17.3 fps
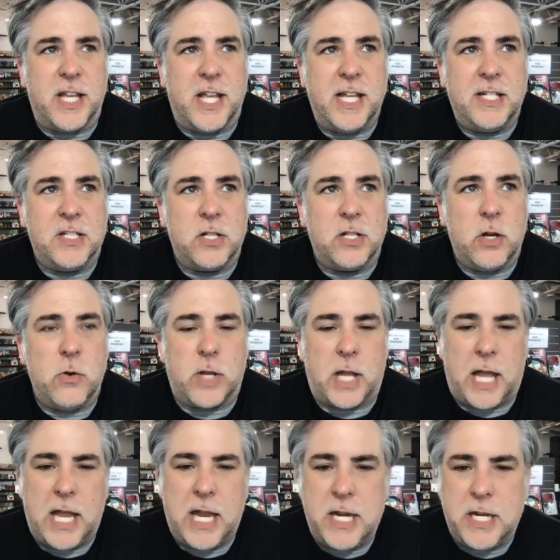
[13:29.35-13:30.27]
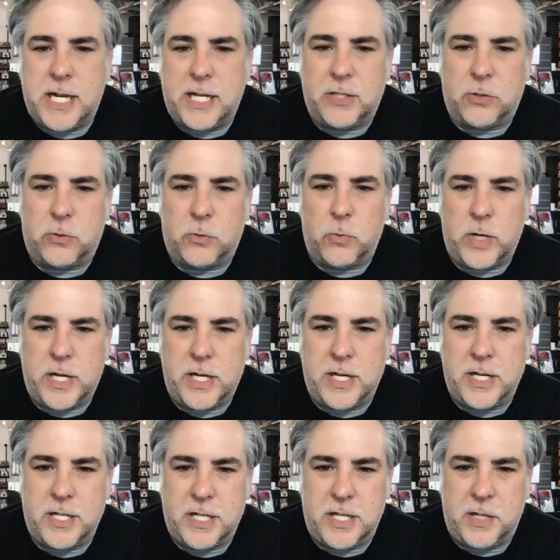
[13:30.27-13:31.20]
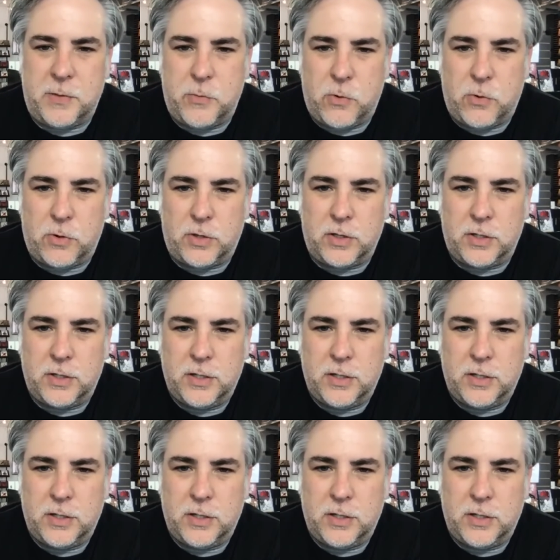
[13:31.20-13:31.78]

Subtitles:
it's okay not to read it anymore.